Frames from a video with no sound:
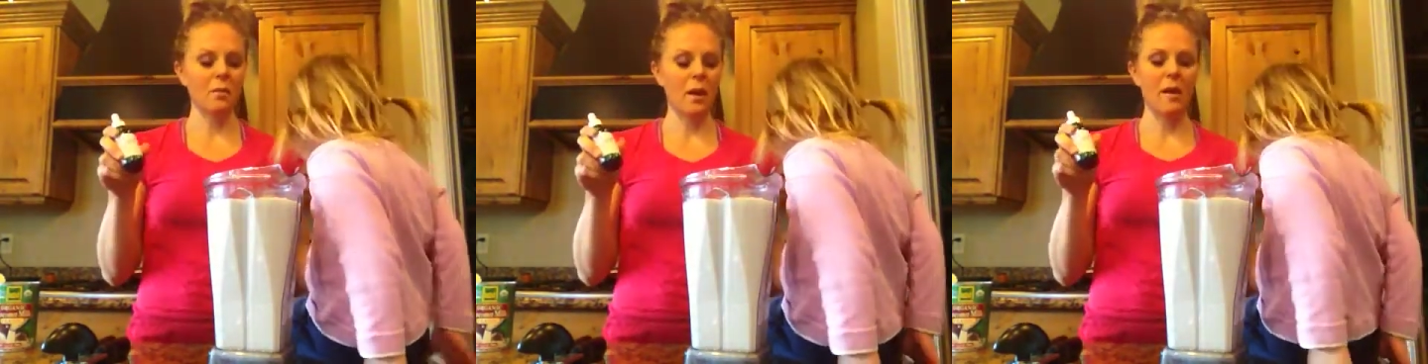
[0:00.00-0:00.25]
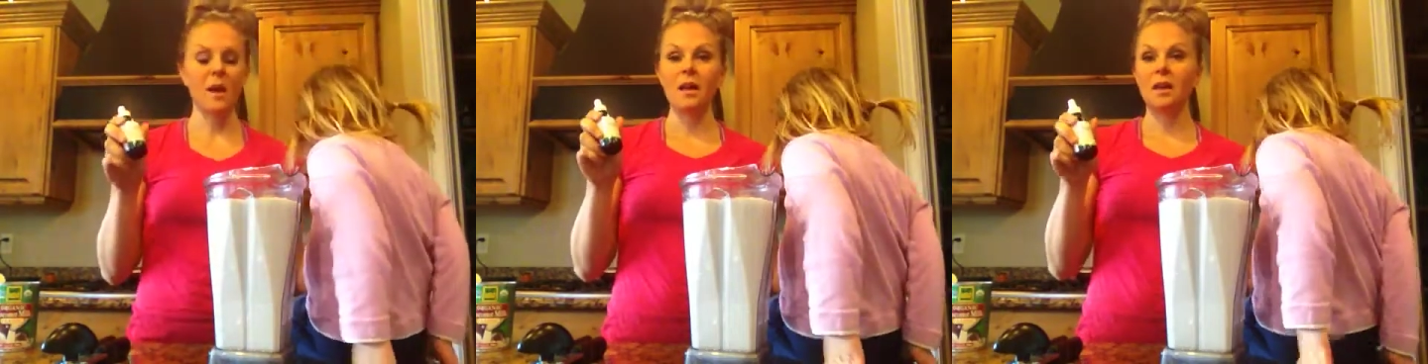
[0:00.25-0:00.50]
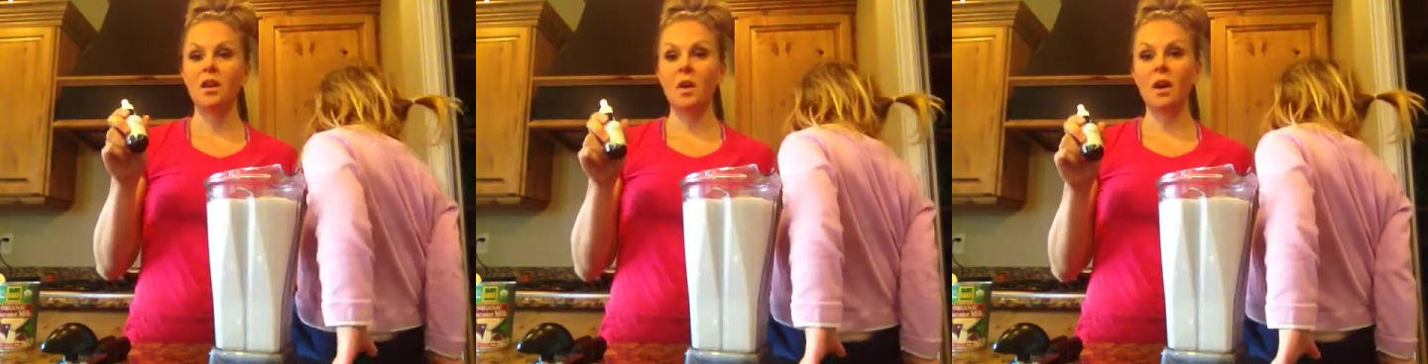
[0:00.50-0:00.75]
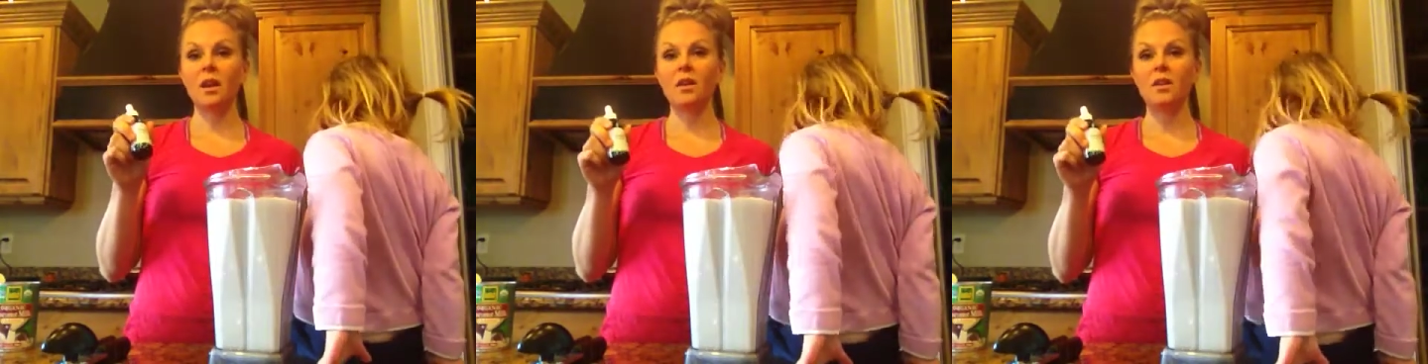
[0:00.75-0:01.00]
but
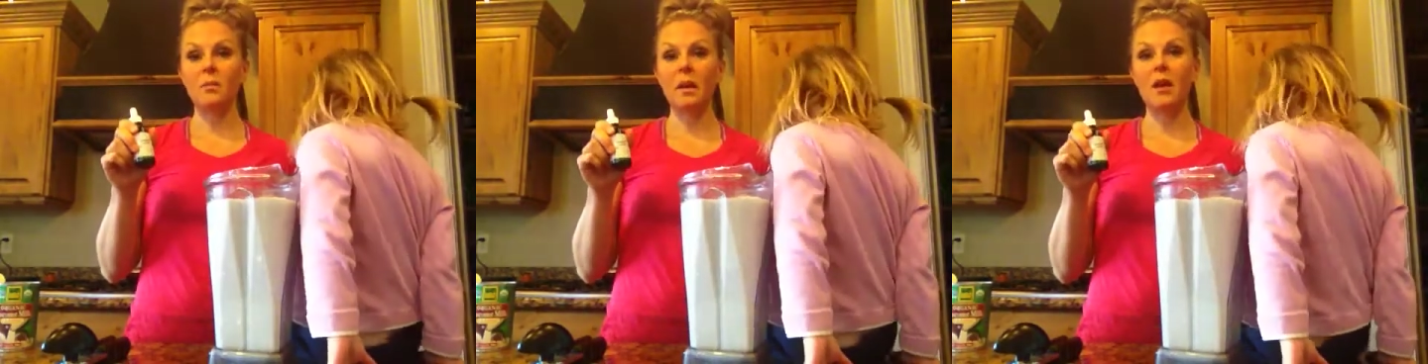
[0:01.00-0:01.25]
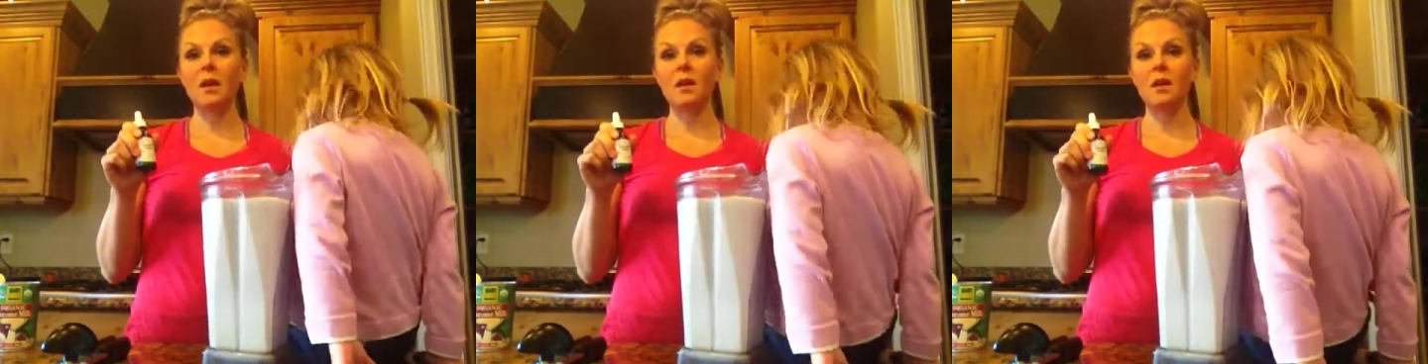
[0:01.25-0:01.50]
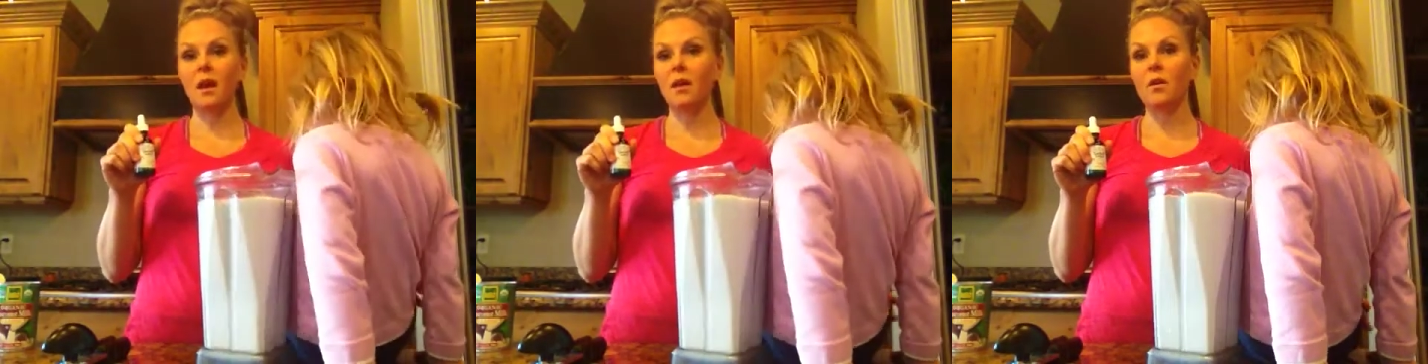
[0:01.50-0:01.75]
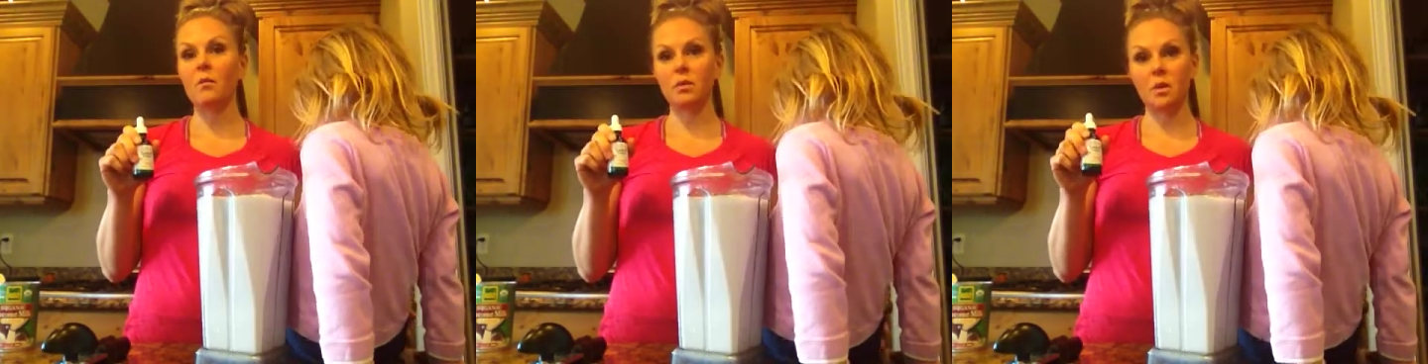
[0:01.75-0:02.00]
any of the pink,
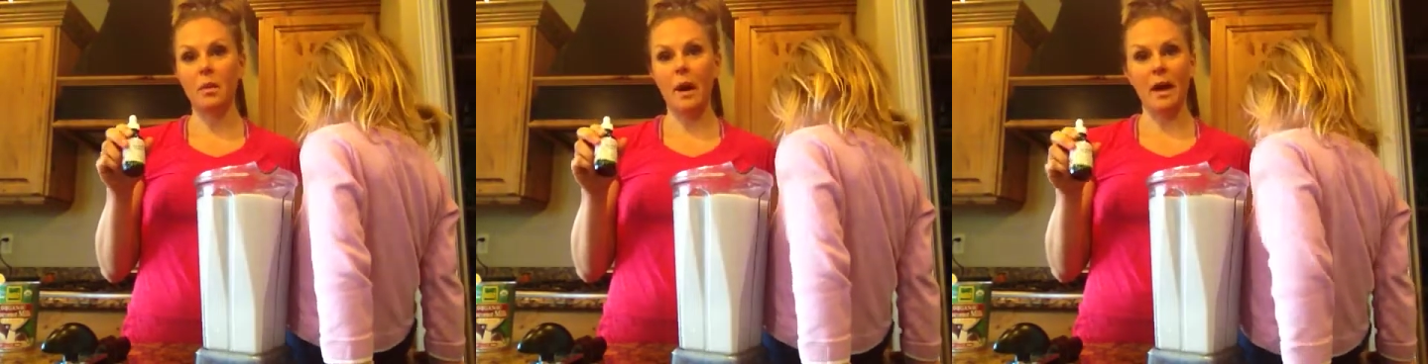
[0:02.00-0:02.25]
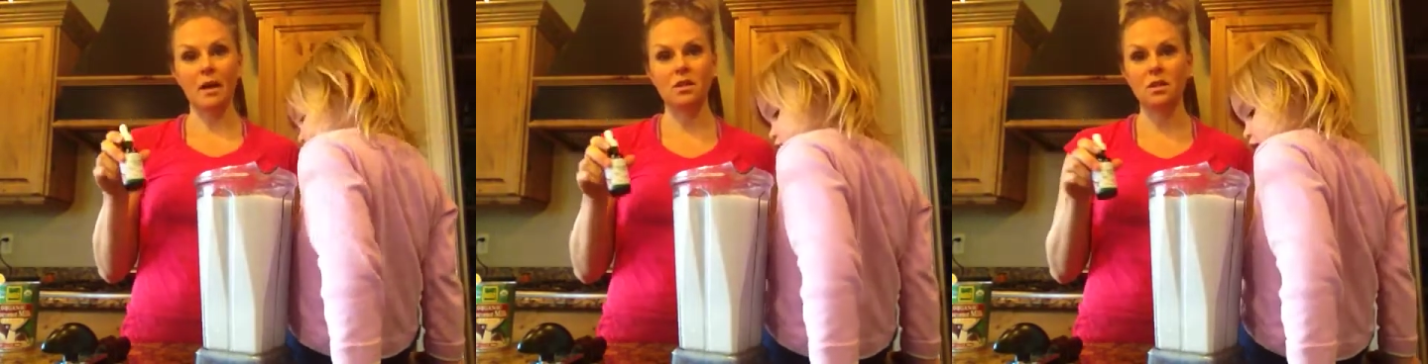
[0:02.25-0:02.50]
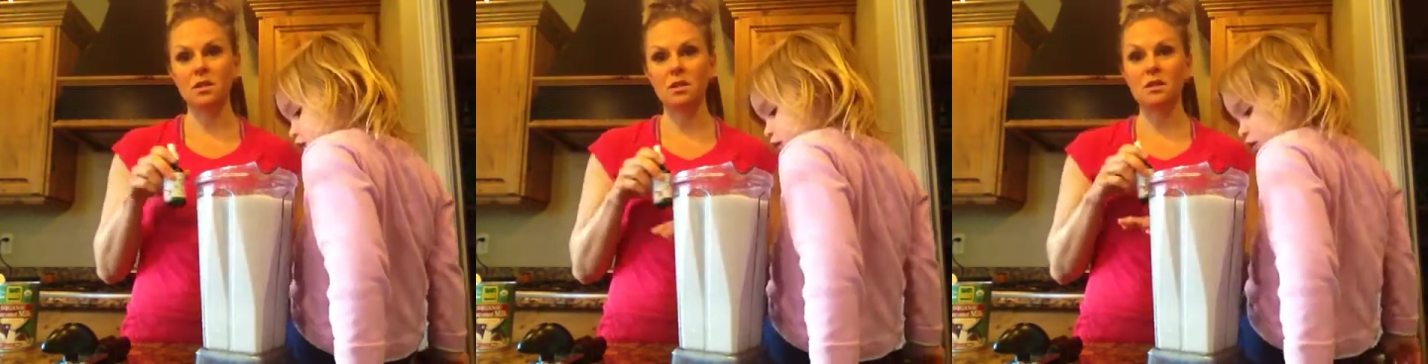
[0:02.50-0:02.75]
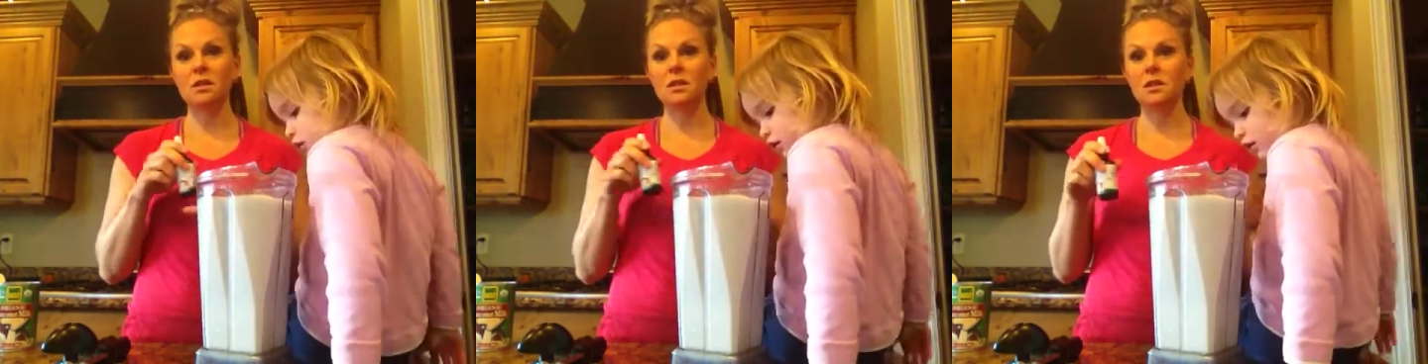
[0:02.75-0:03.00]
yellow, blue packages,
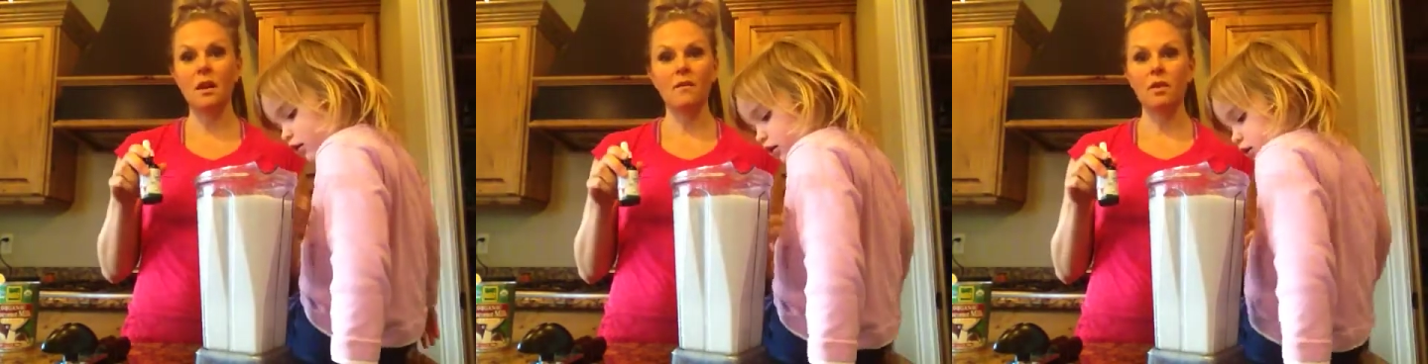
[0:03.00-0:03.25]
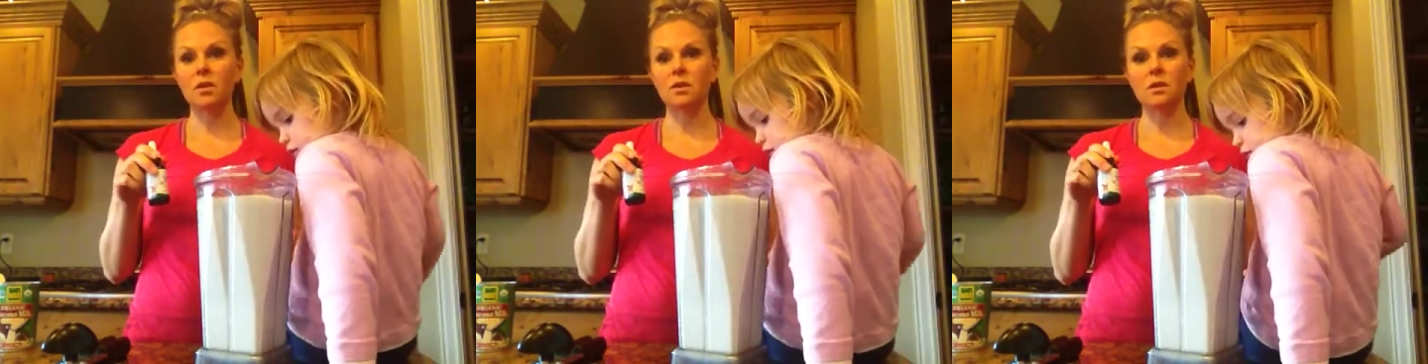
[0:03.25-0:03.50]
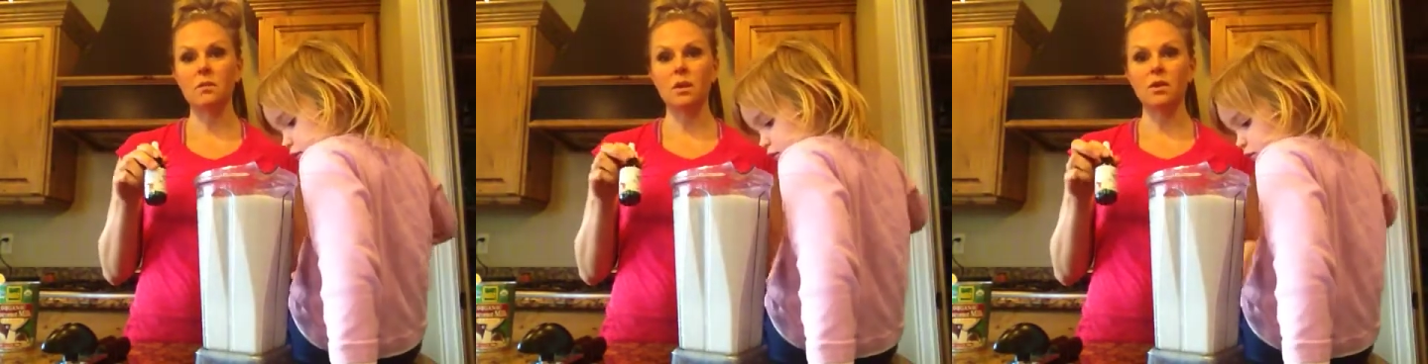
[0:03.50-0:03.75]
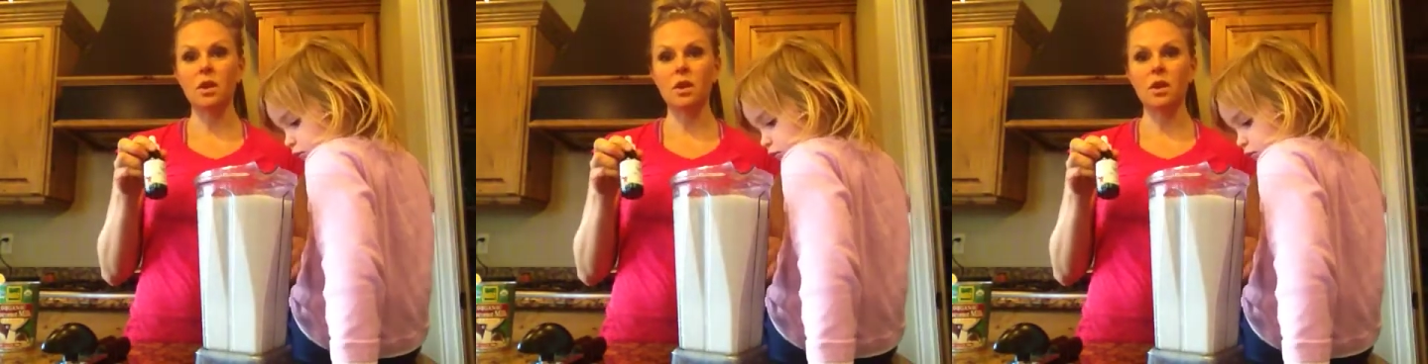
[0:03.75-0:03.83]
you just never use them. They're